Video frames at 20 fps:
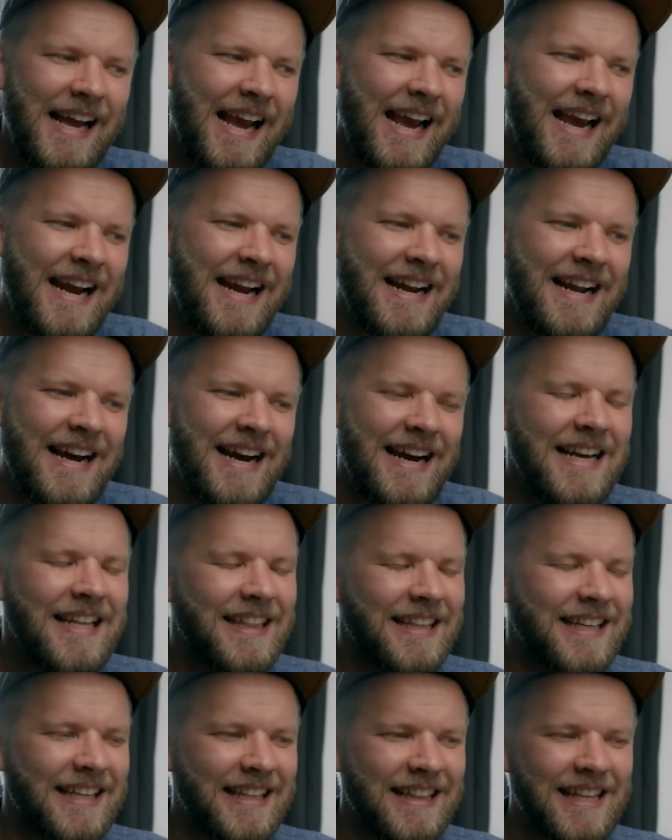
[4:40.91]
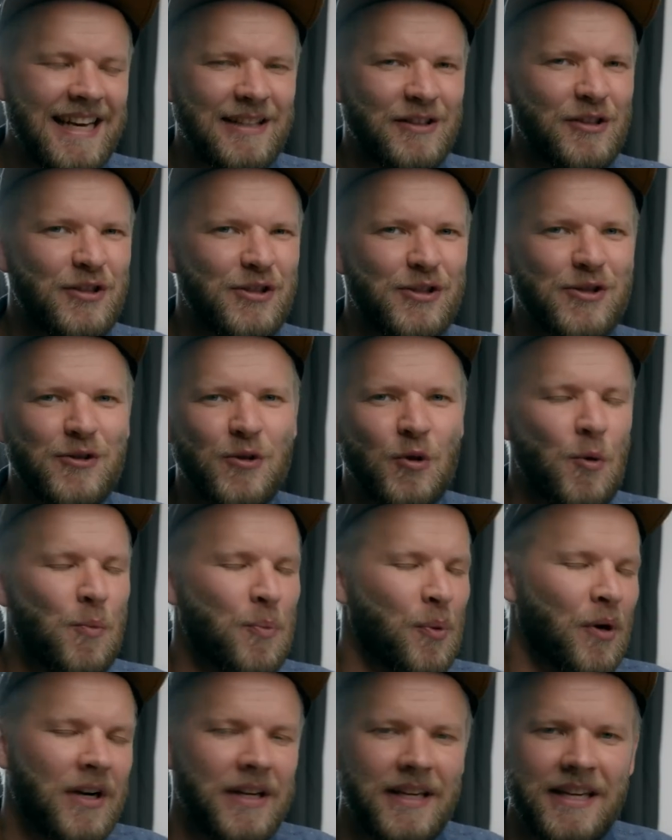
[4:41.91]
And I think that's
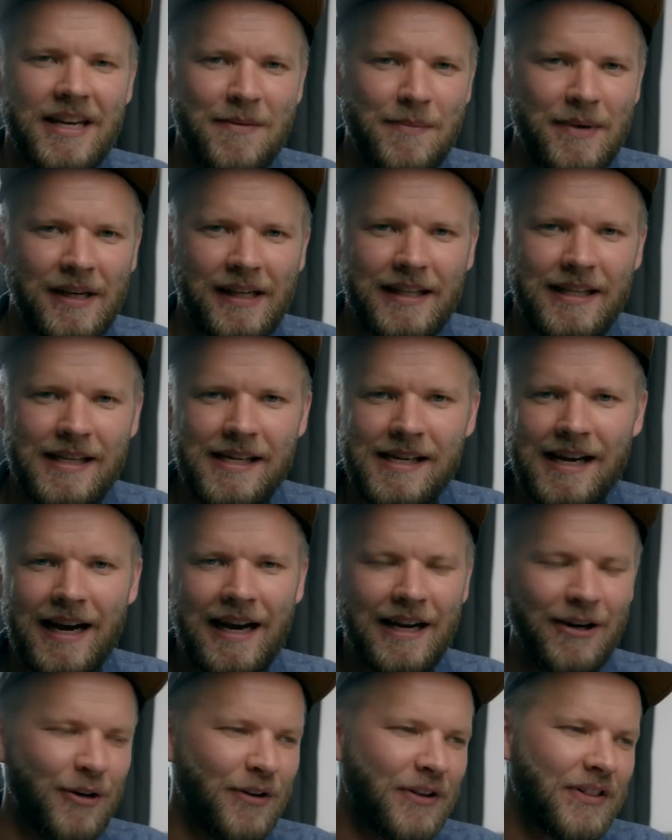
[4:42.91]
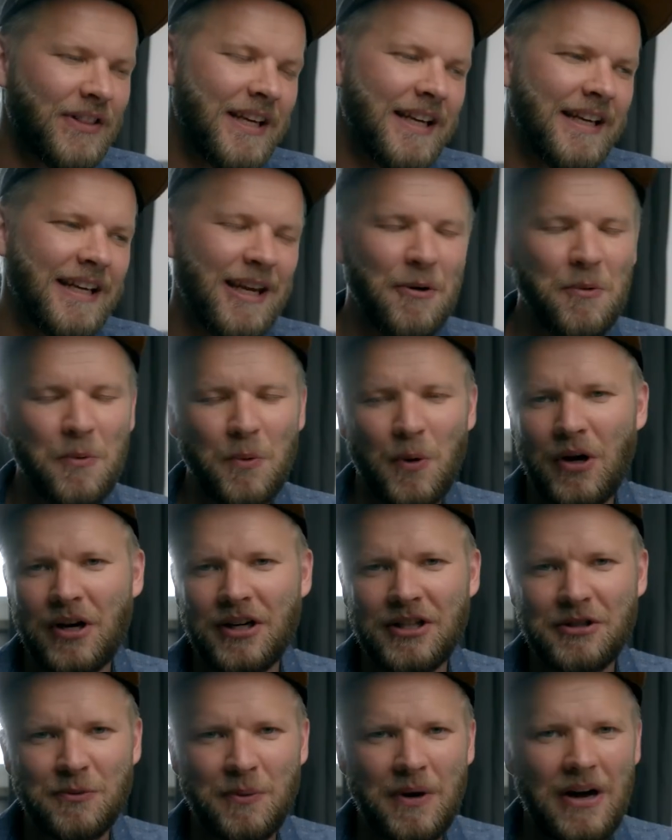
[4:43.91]
super gimmicky. I don't think it
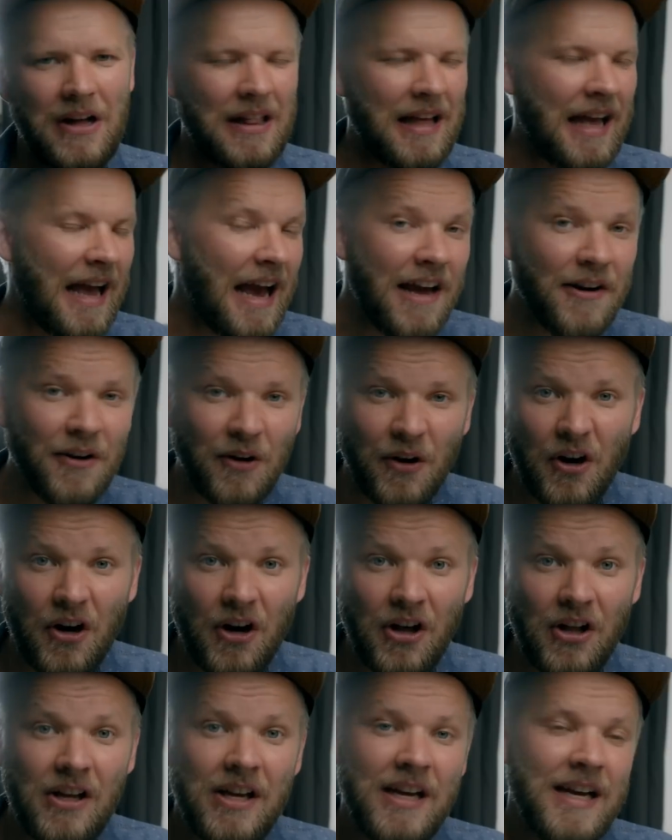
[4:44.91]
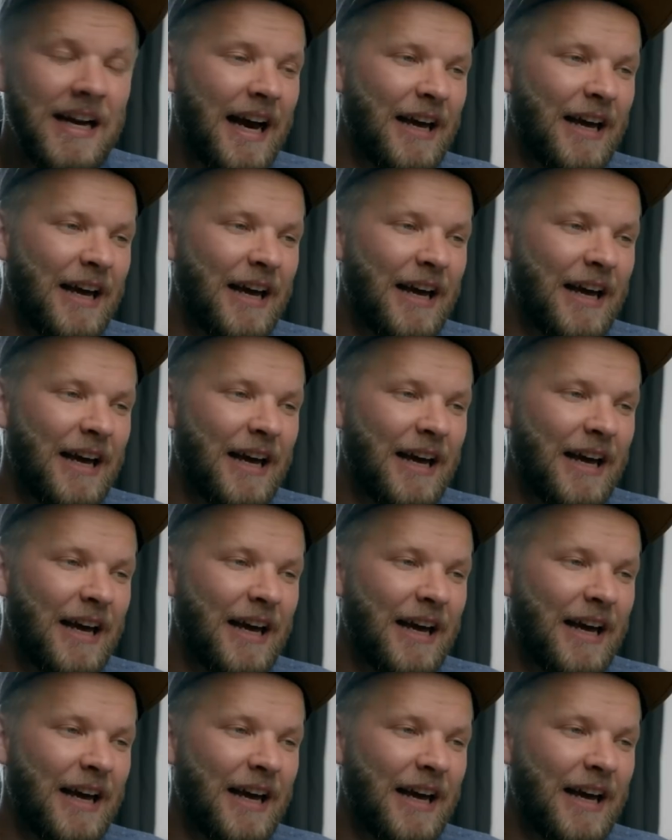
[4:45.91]
works well at all.